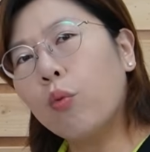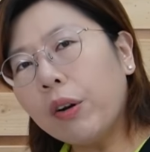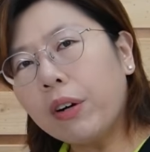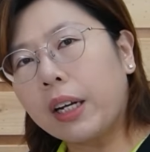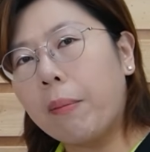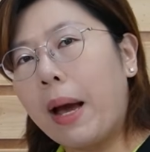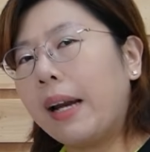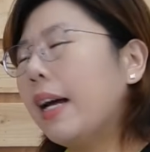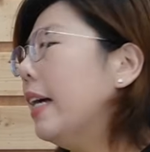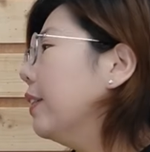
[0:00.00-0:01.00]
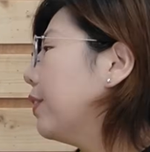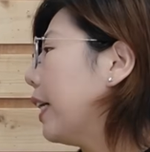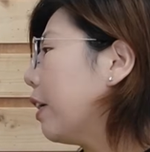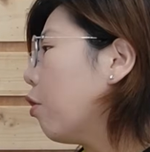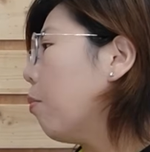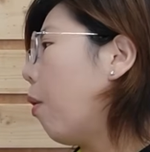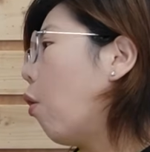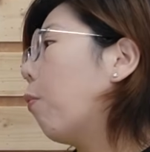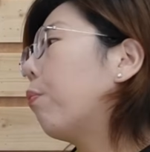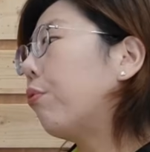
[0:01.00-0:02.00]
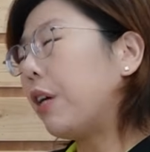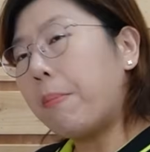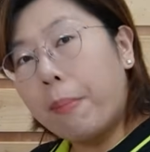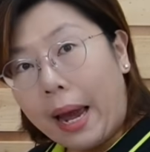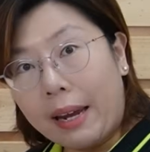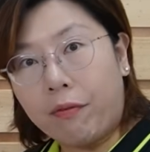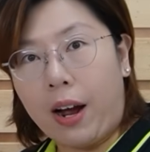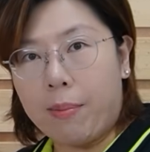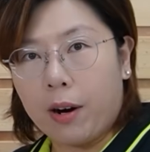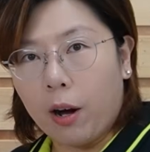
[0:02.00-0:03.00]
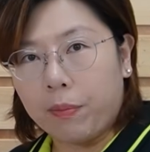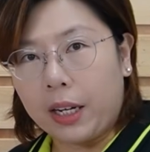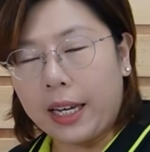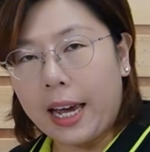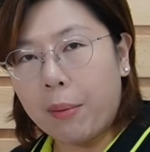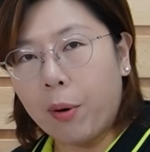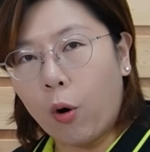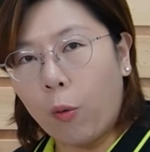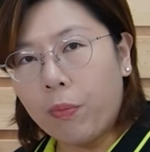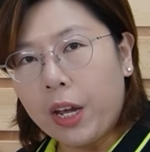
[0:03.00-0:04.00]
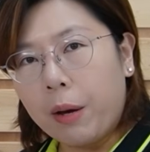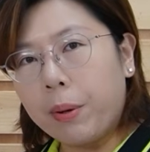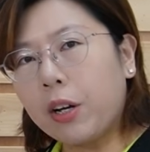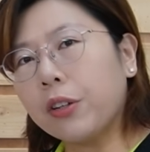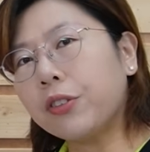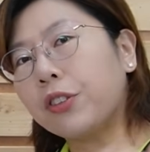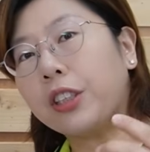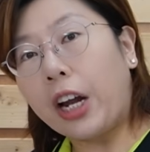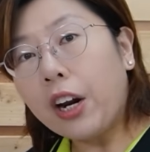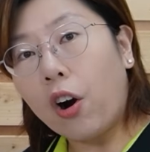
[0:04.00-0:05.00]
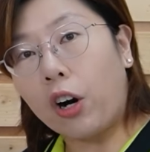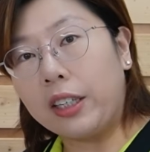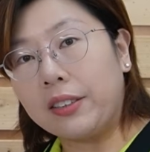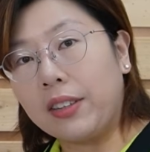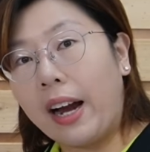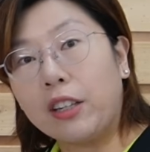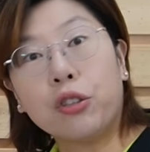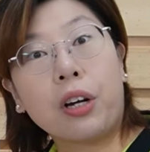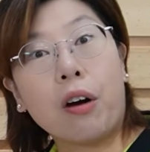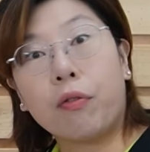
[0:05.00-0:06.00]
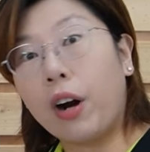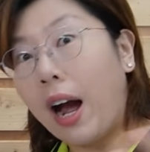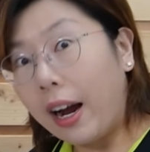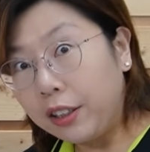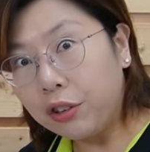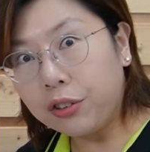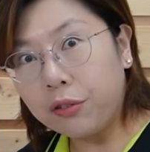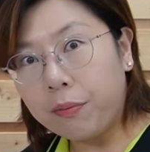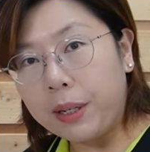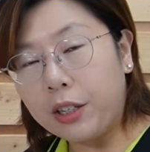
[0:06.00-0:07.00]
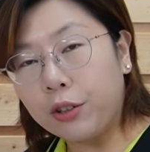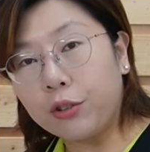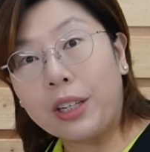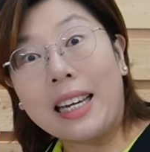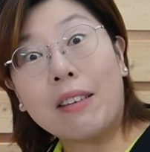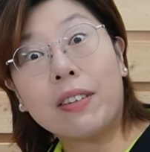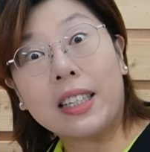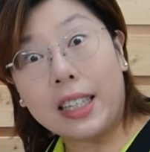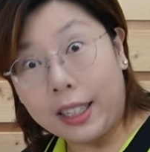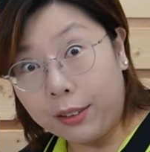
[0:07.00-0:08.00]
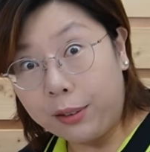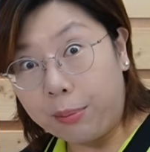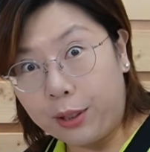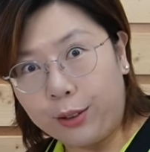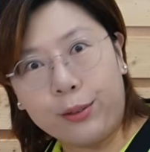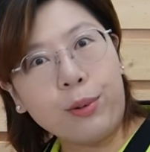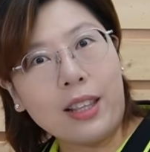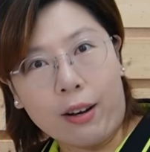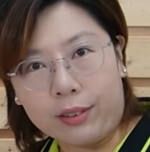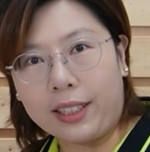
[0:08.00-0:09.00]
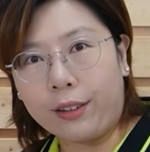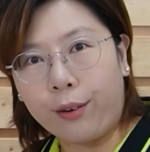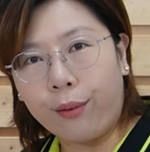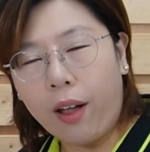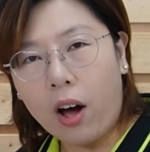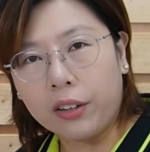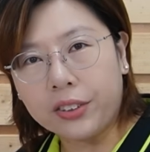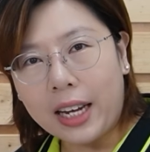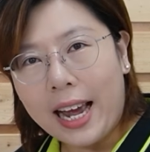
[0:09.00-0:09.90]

we recommend single mode pre-made fiber optic cable because they are designed to cover hundreds of meters or even kilometers without signal loss